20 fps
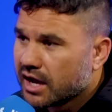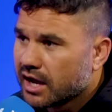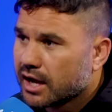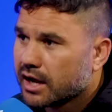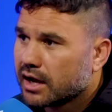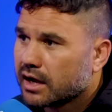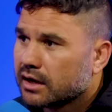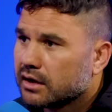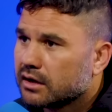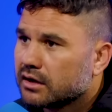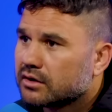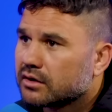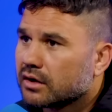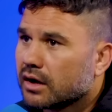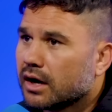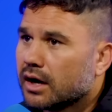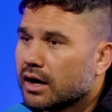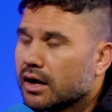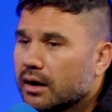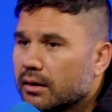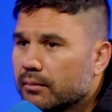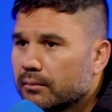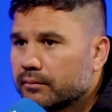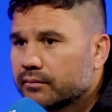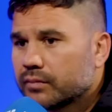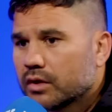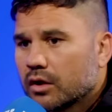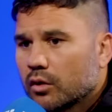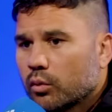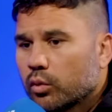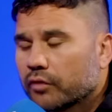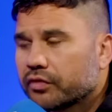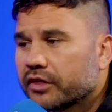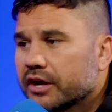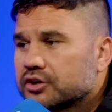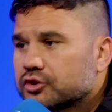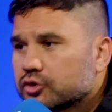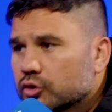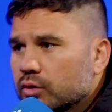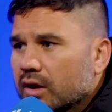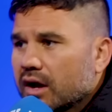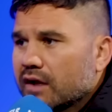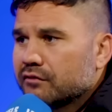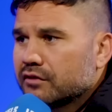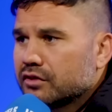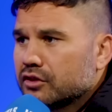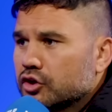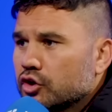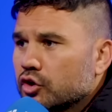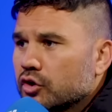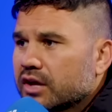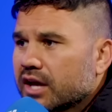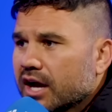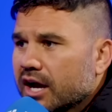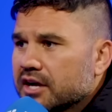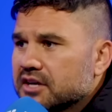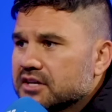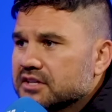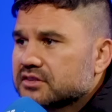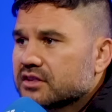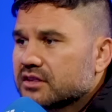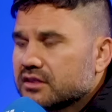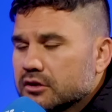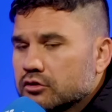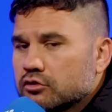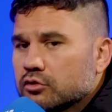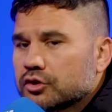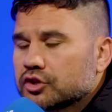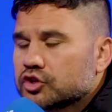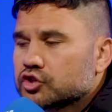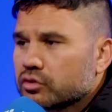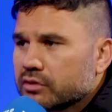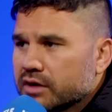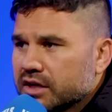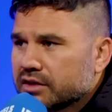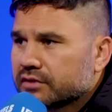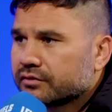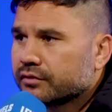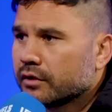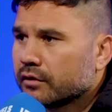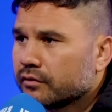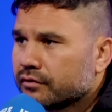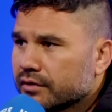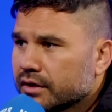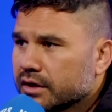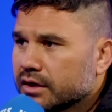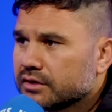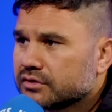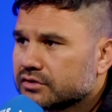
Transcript: And what they do have in the UK is a thing called a transfer fee.